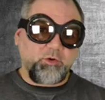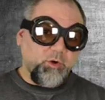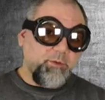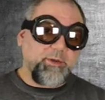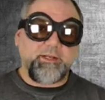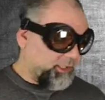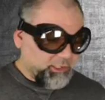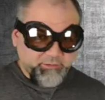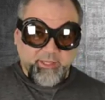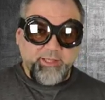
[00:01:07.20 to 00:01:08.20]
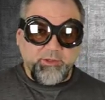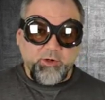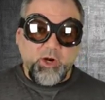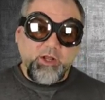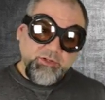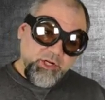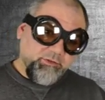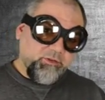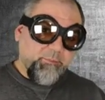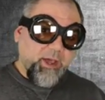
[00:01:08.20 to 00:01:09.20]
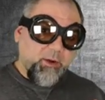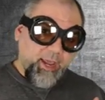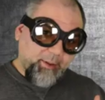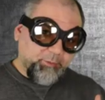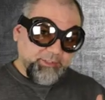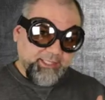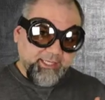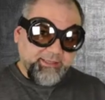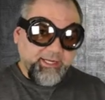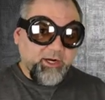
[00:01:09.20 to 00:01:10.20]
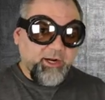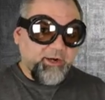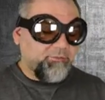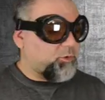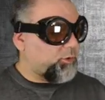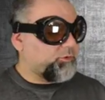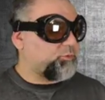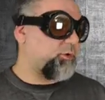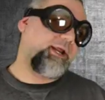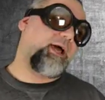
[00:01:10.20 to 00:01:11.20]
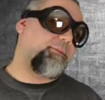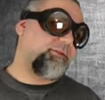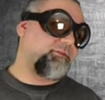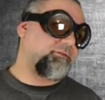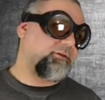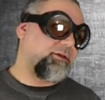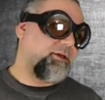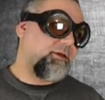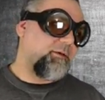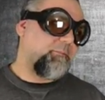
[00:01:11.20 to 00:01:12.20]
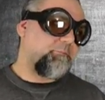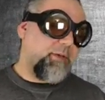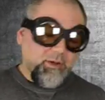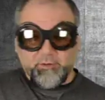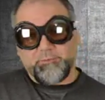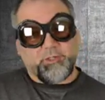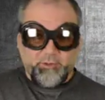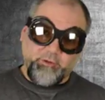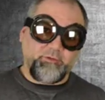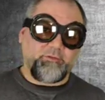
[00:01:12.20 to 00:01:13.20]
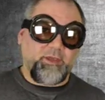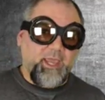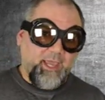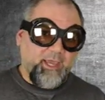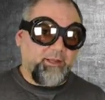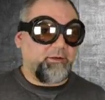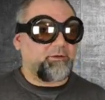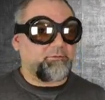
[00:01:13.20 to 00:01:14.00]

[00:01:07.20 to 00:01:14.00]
agreement. It looks like they're just about able to get there, and of course what happens? Malcolm turns and